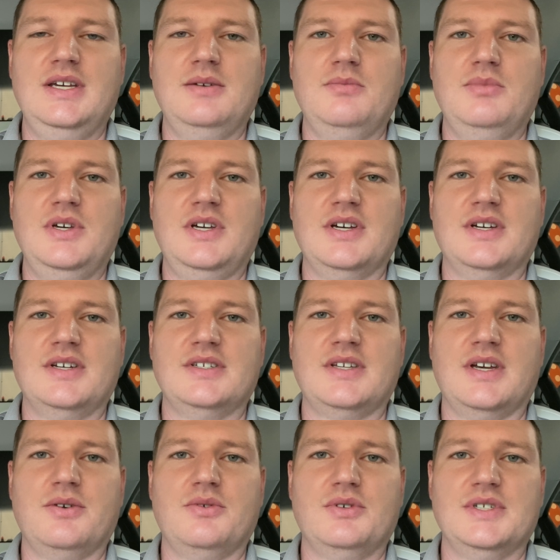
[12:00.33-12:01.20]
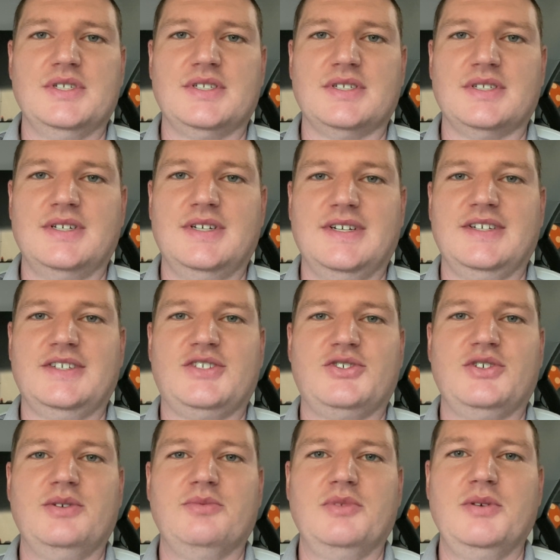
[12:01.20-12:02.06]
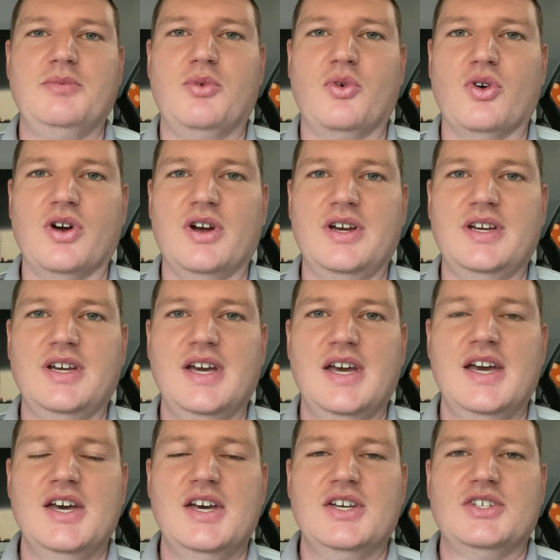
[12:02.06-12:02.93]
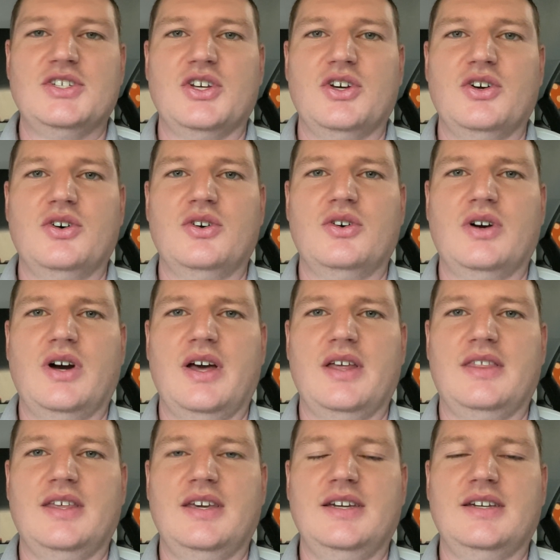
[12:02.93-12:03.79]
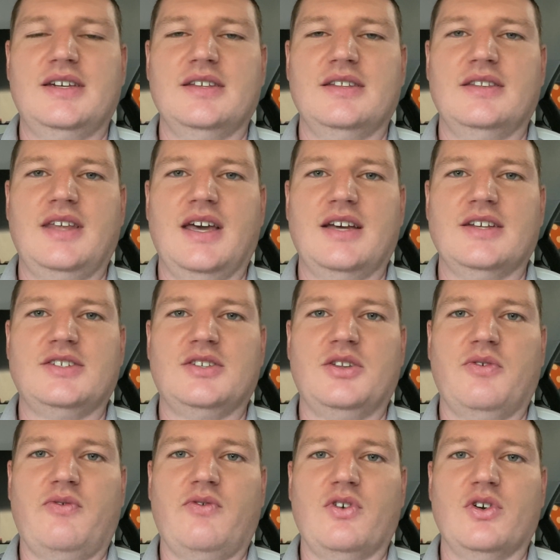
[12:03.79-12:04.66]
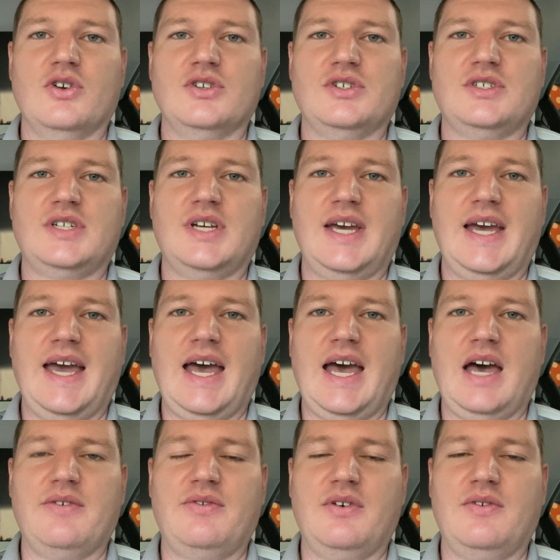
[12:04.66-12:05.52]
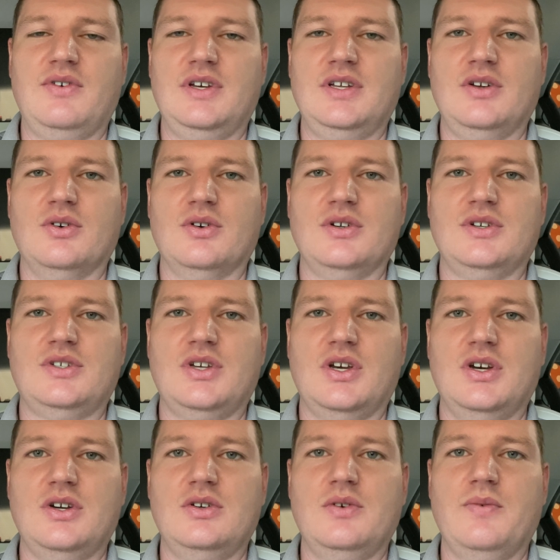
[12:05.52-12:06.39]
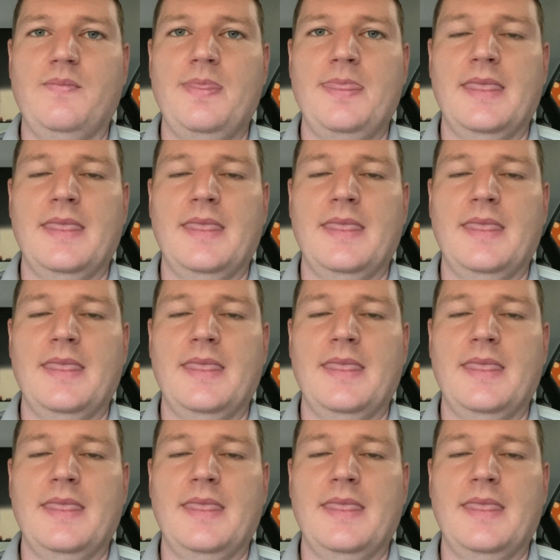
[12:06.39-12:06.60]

because that was extremely boring. So I think that's the first half of it or so.